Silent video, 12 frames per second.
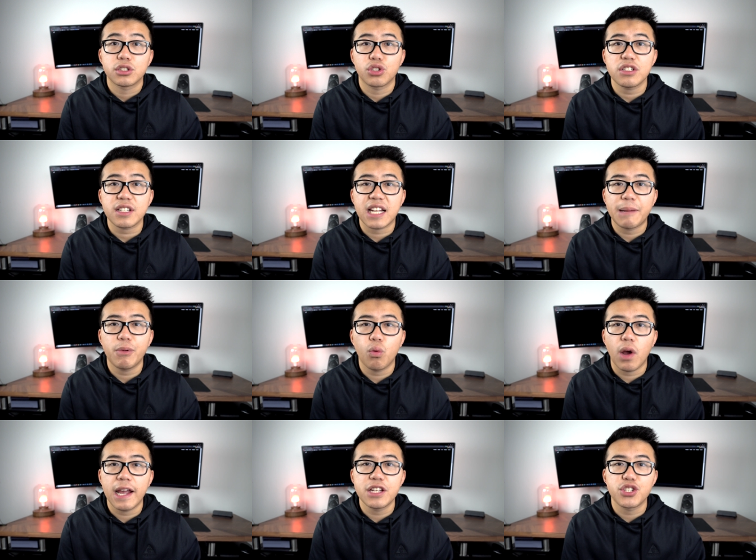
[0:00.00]
So there's a couple
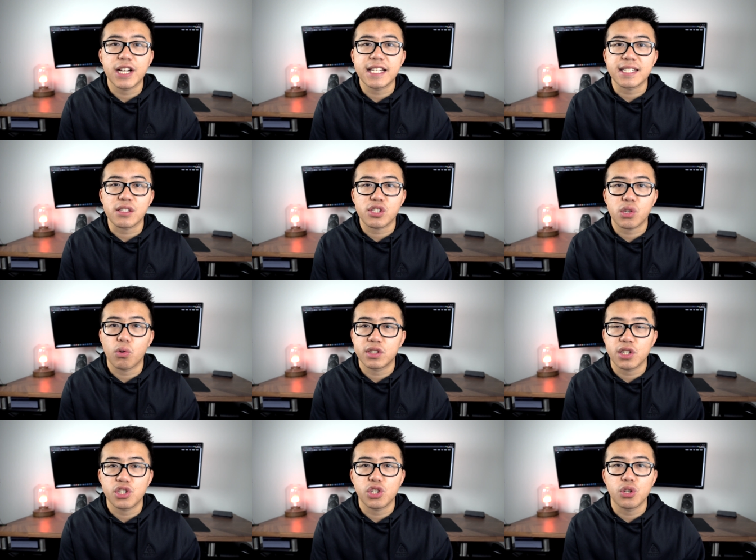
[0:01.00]
ways you guys can
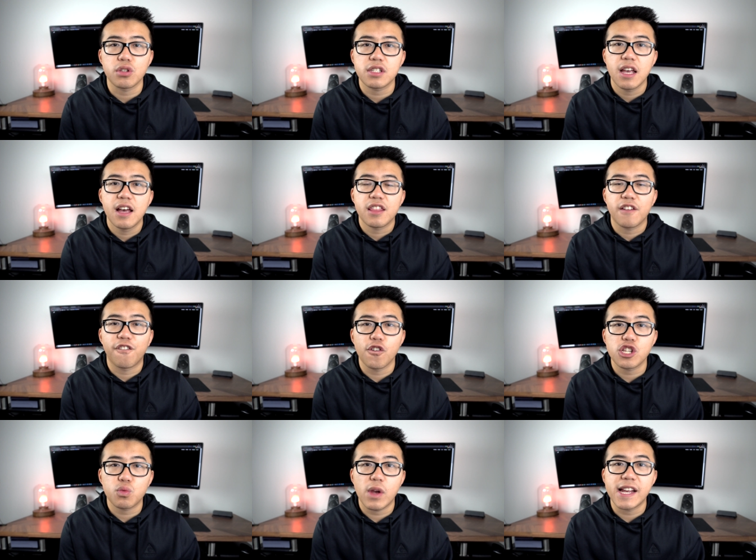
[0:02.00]
source shoes. The
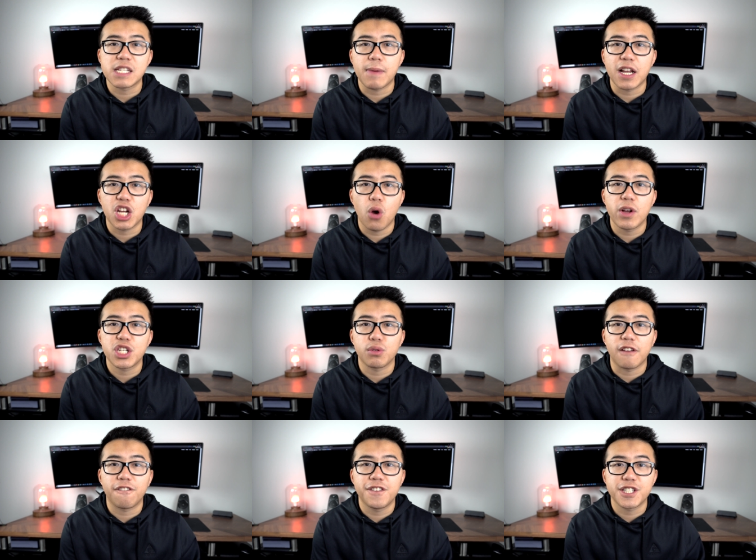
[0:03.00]
first way is by going to
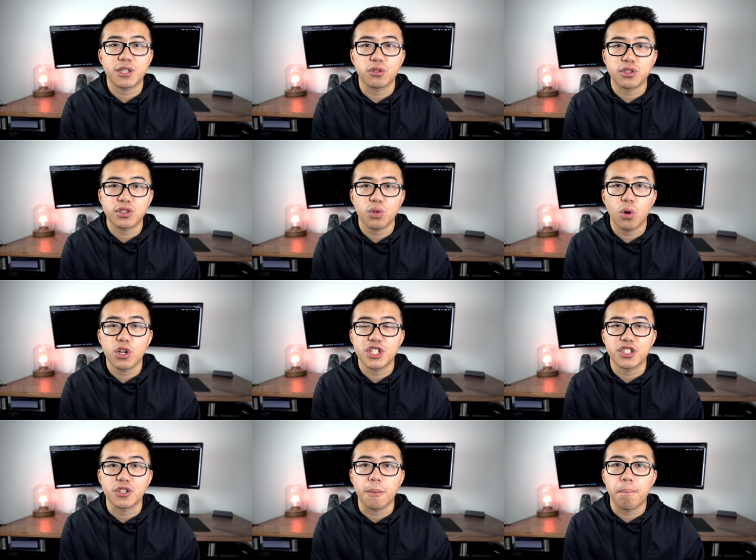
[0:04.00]
a physical store
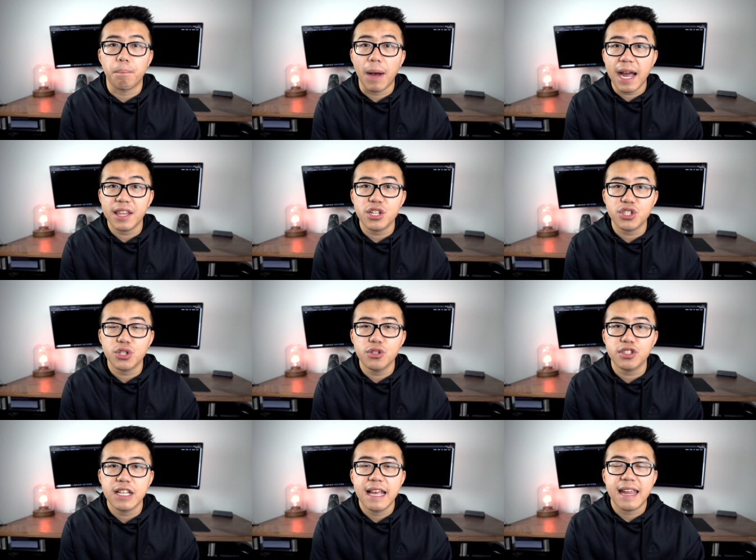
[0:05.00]
to buy the
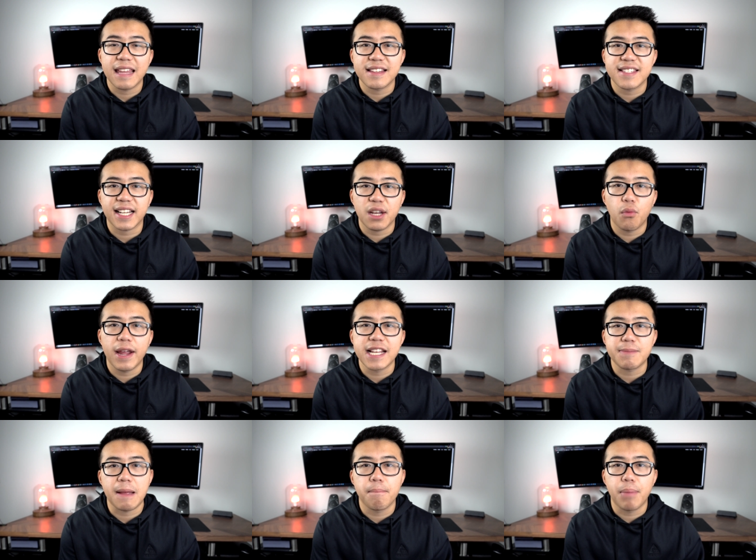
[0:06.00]
shoes, and the second way
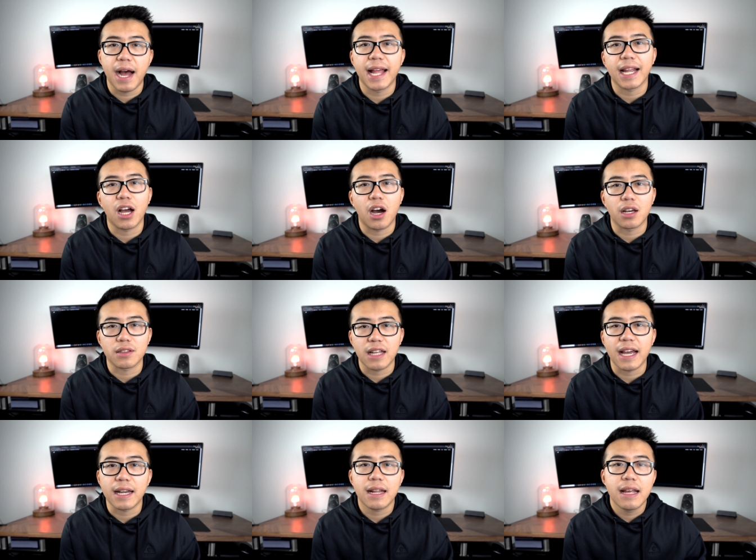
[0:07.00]
is by buying it
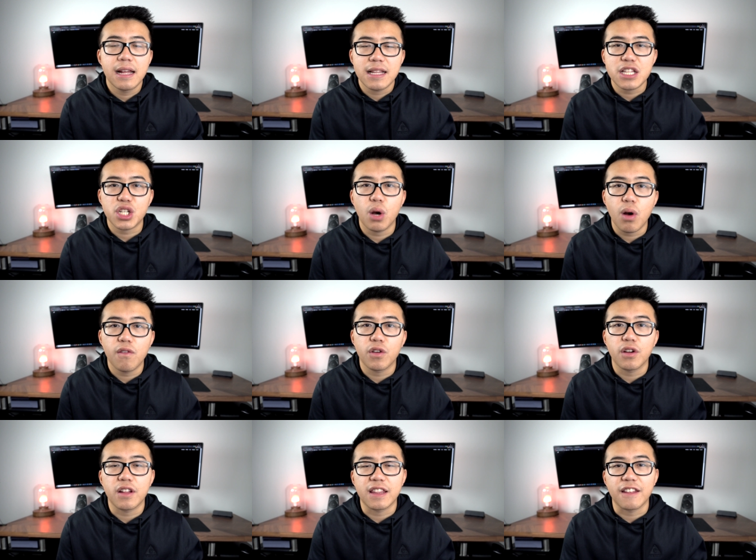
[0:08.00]
online. Let's go
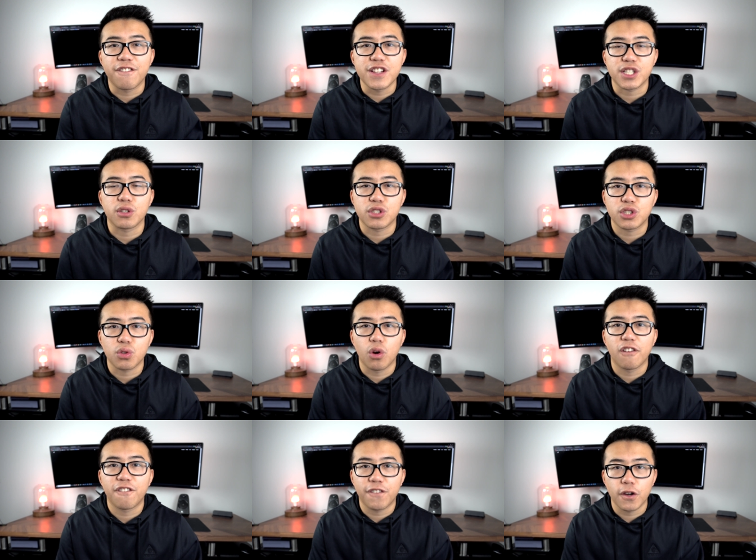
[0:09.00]
over the physical
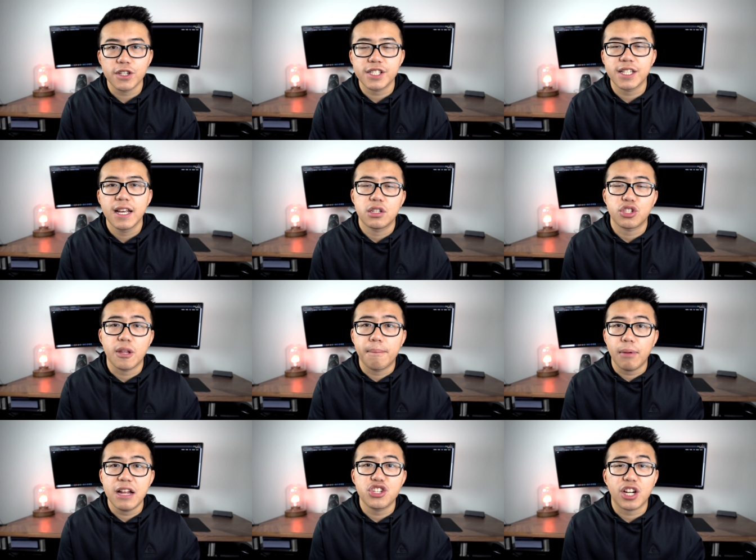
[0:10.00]
store first. So the
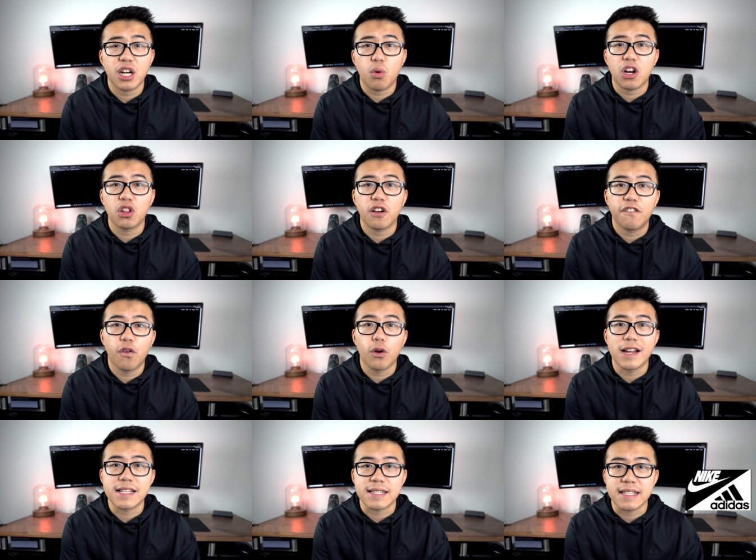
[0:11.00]
brands you're gonna wanna look
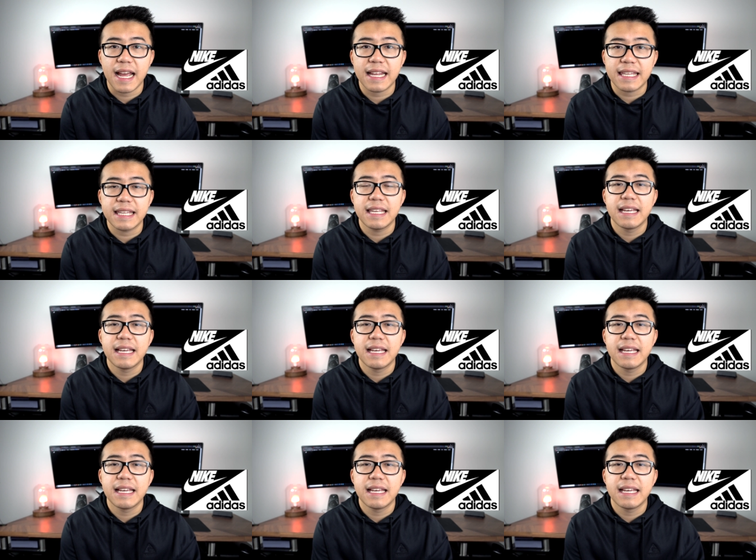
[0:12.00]
for is Nike